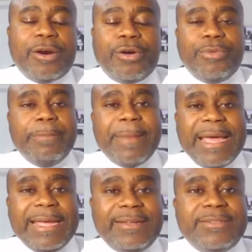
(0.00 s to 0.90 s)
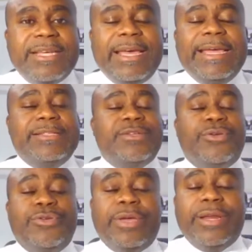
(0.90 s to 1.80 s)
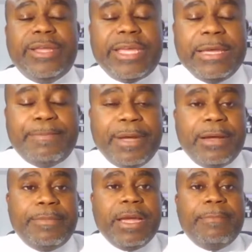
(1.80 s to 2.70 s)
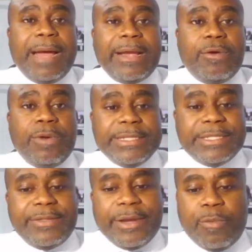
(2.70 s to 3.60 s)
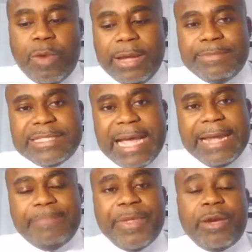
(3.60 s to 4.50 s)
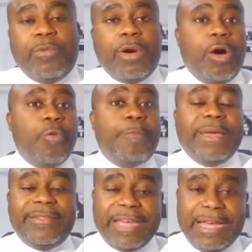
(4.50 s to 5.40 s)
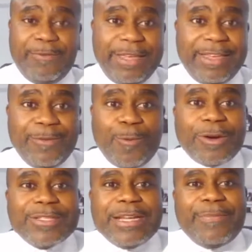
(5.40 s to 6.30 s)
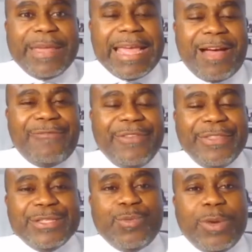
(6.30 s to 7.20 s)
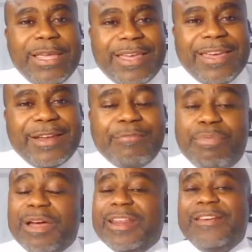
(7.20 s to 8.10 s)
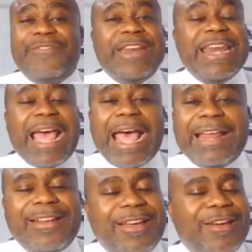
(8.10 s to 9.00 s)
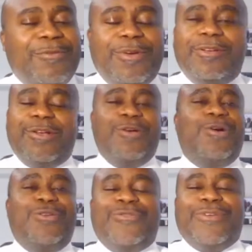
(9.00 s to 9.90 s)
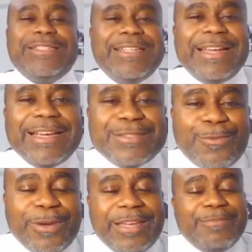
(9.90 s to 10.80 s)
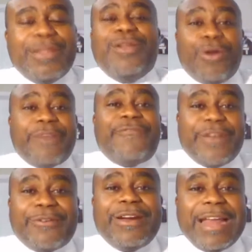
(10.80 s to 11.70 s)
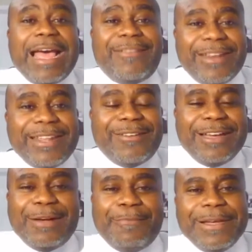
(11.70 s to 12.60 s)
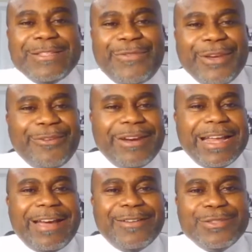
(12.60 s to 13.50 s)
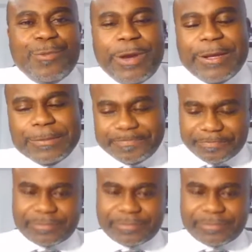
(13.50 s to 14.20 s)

her remains, and so you can keep up by going to their website. We're hoping that we can work something out for this weekend, but if not, we'll go over into next week. The Lord will figure it out, and he'll help us figure it out as well.